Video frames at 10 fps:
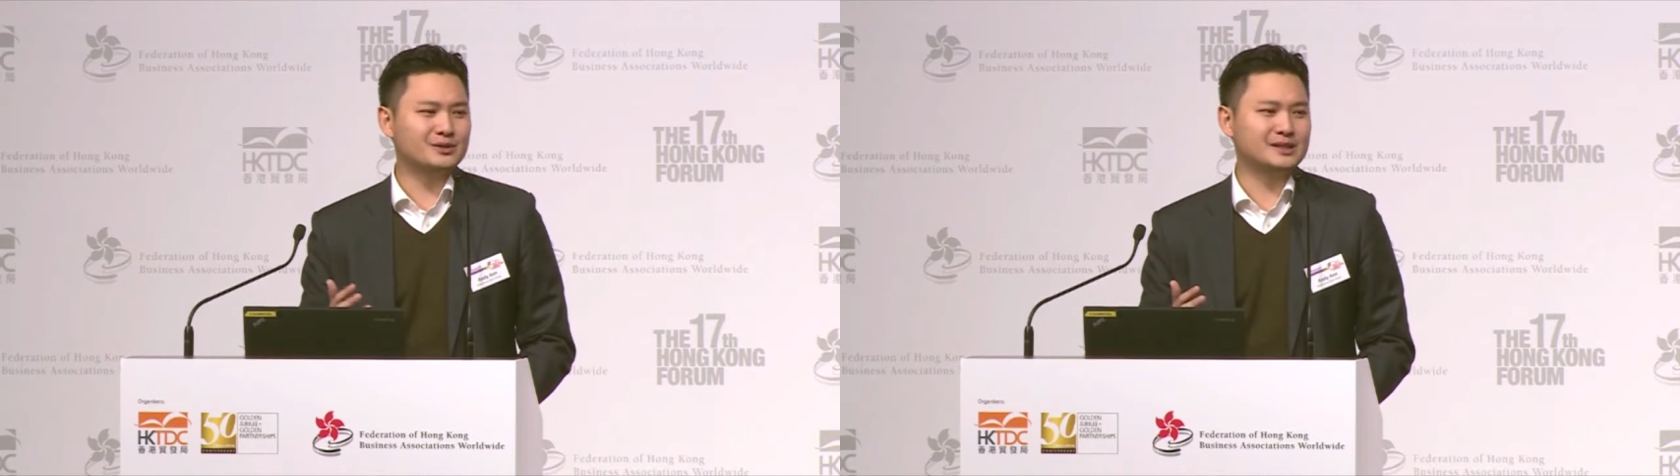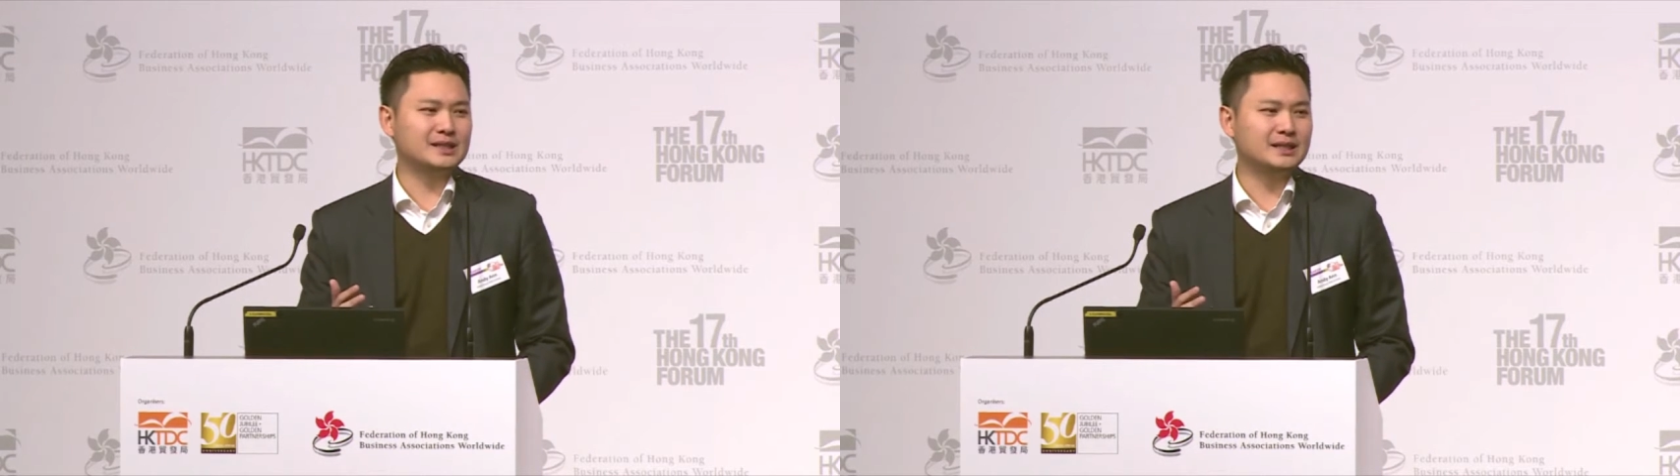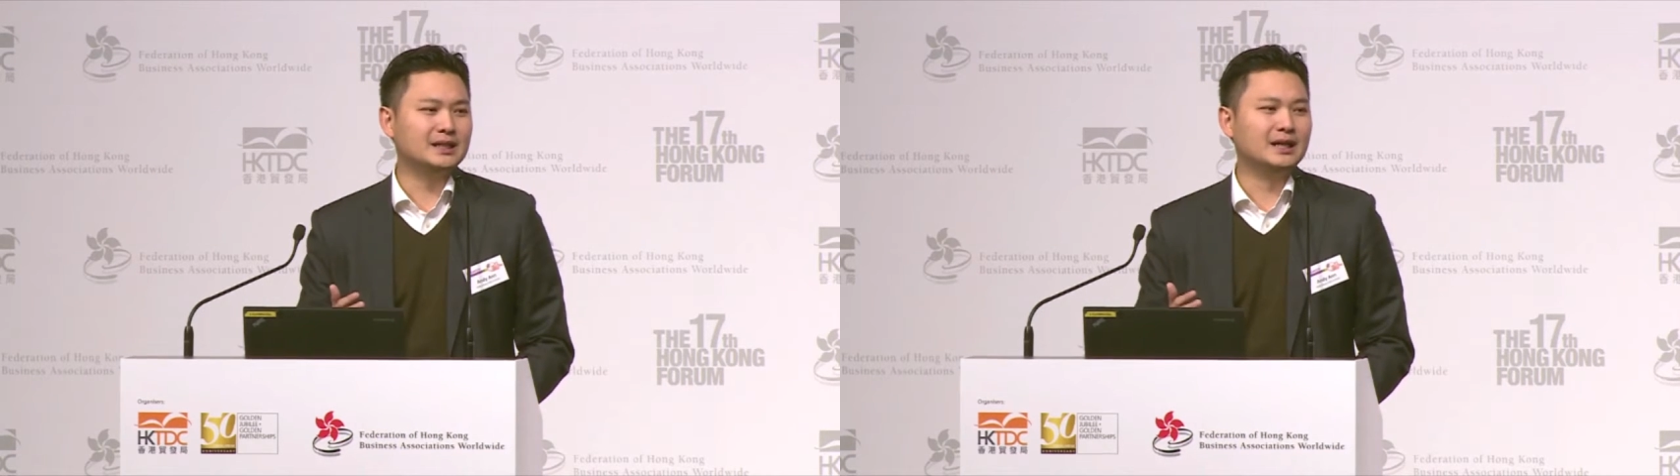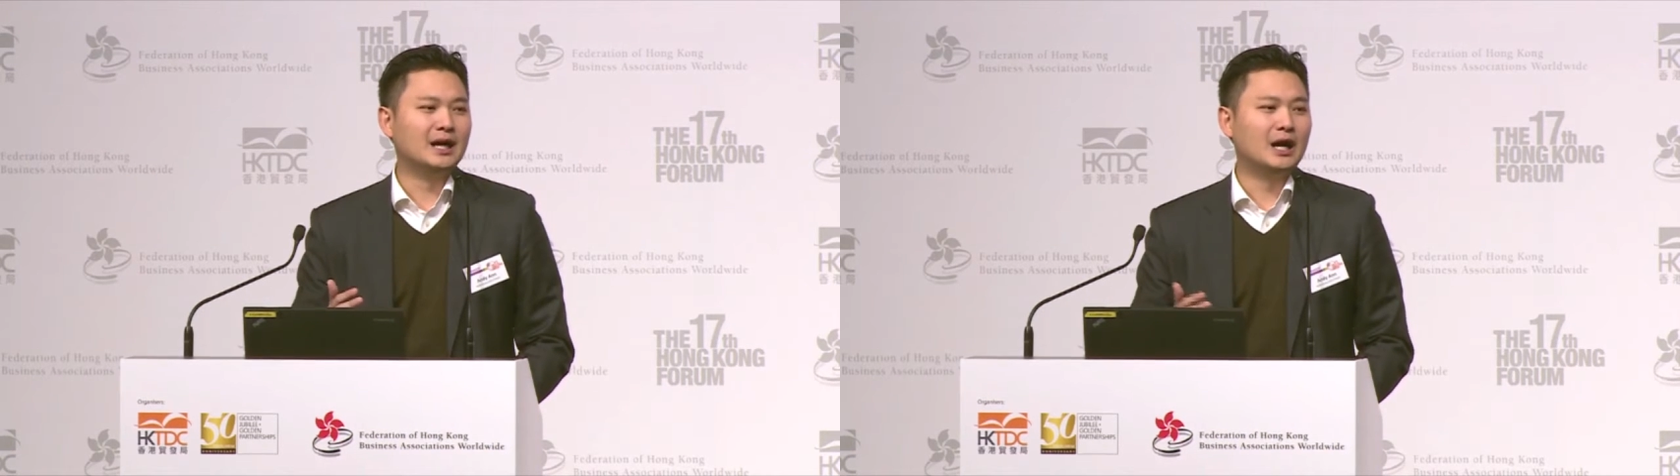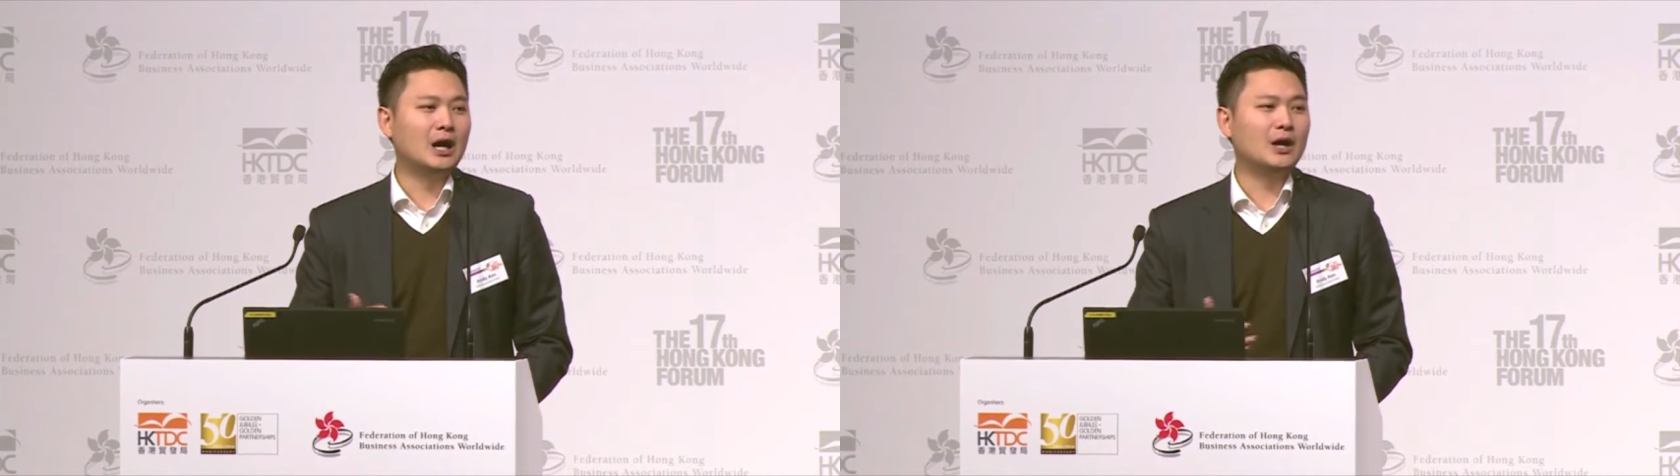see
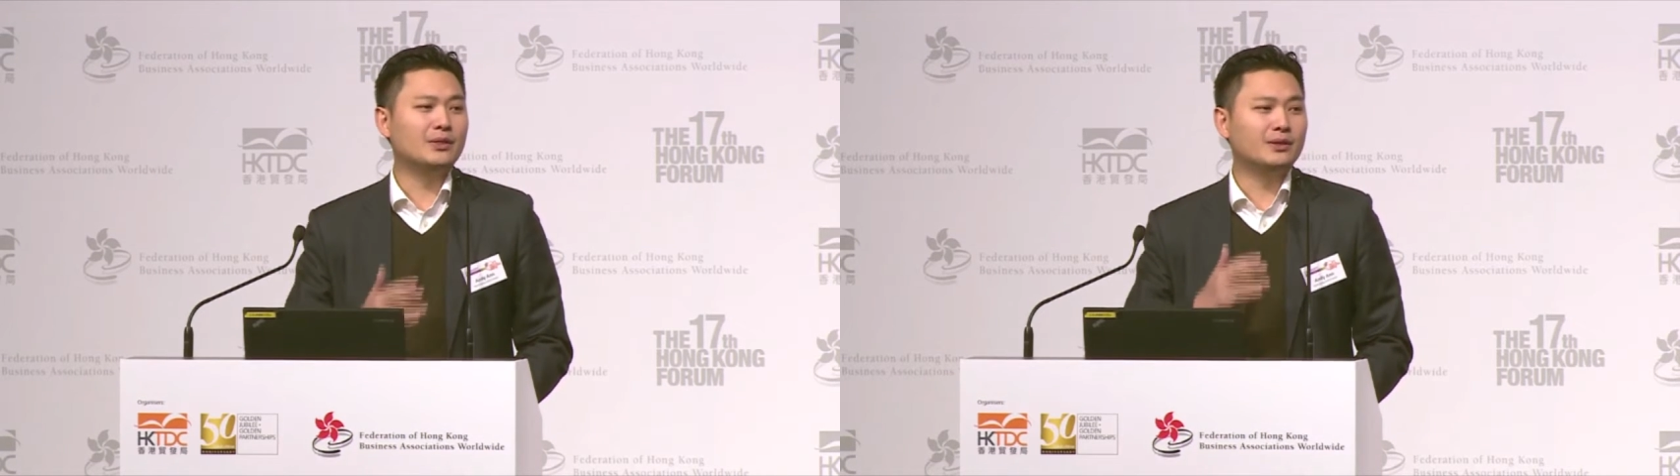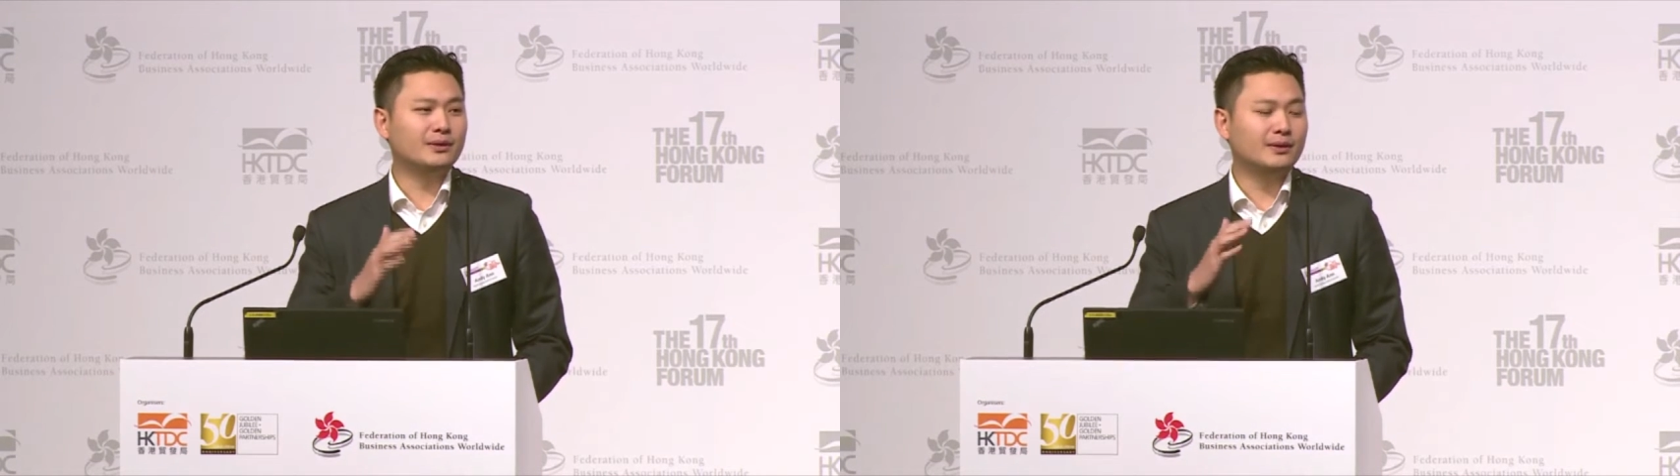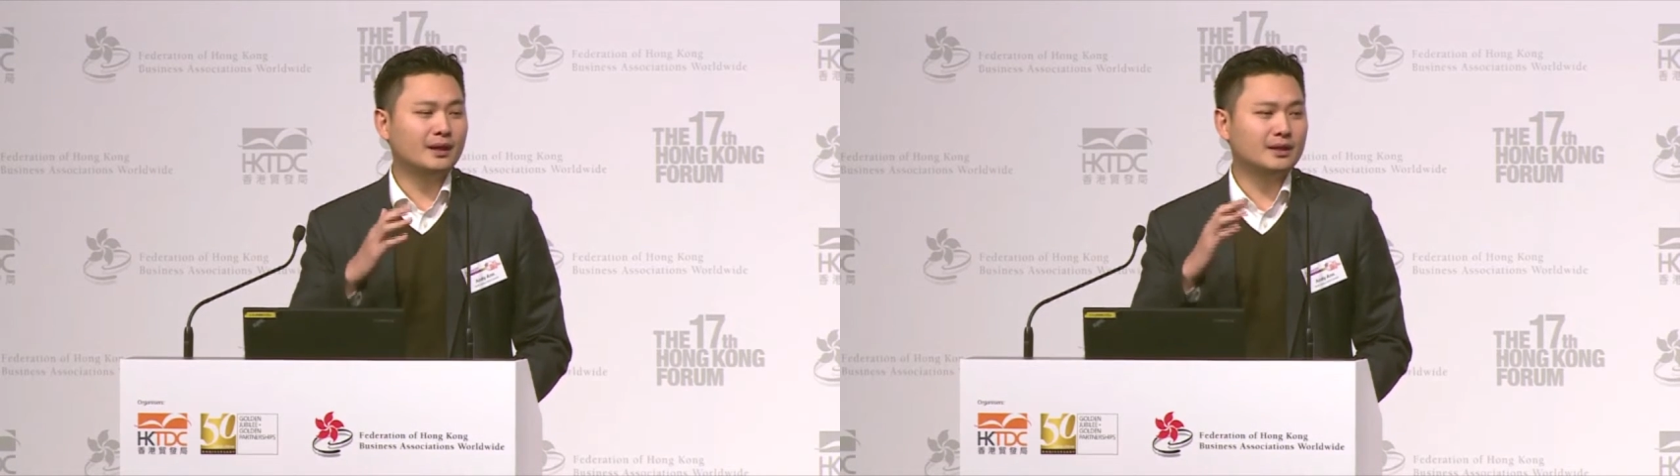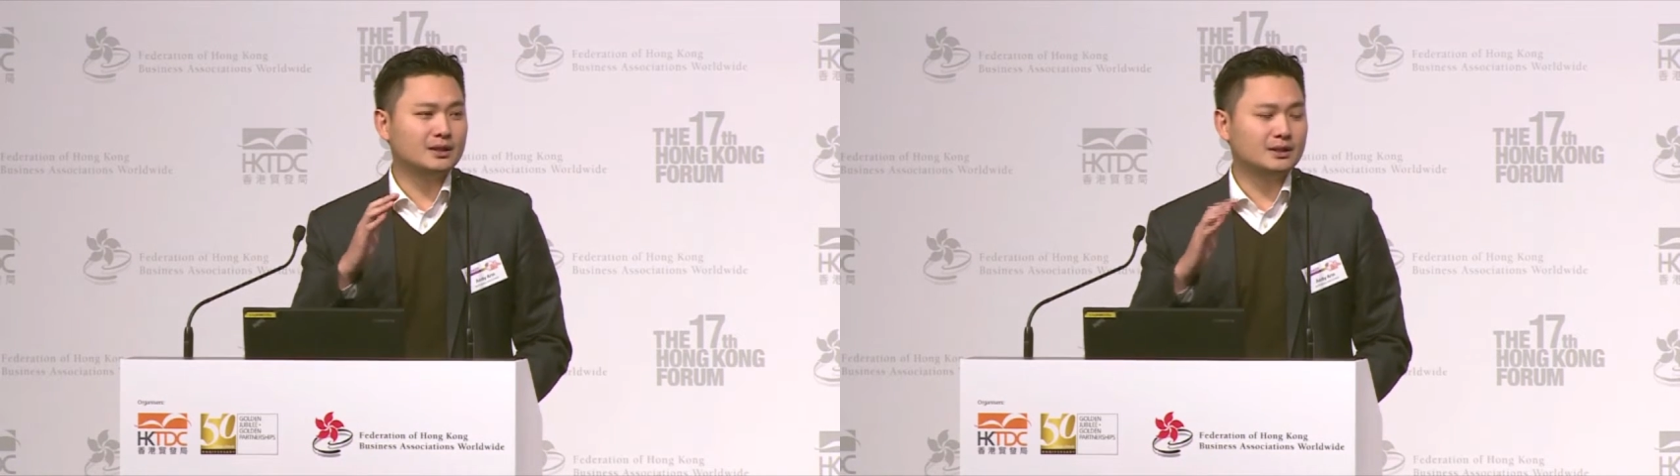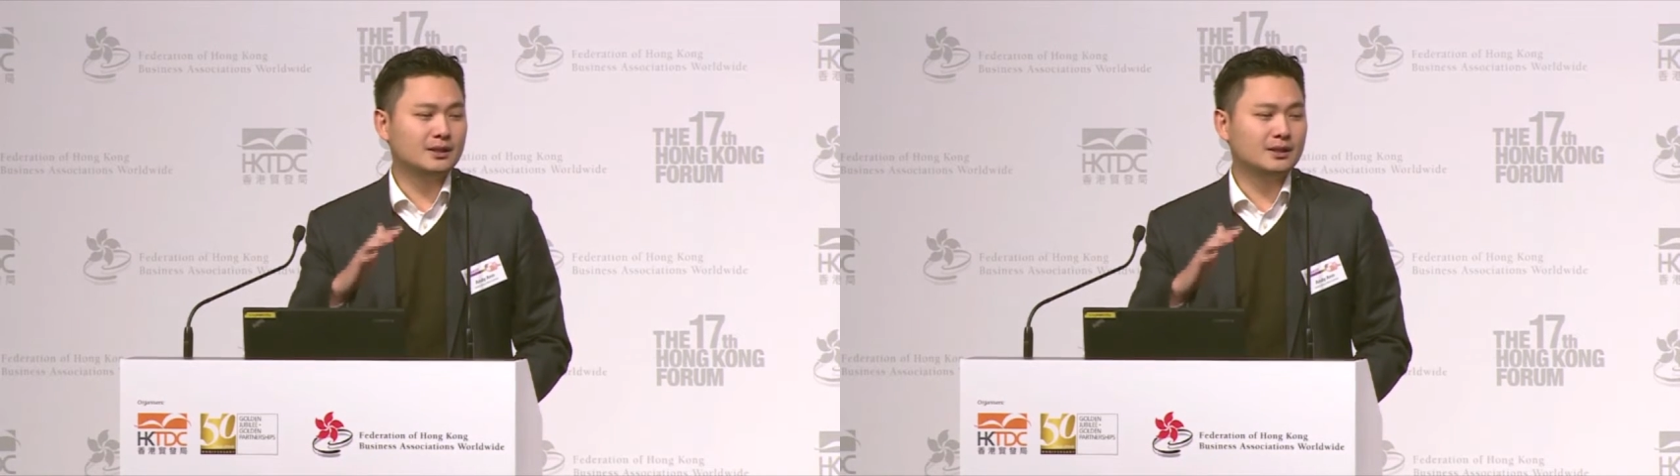on the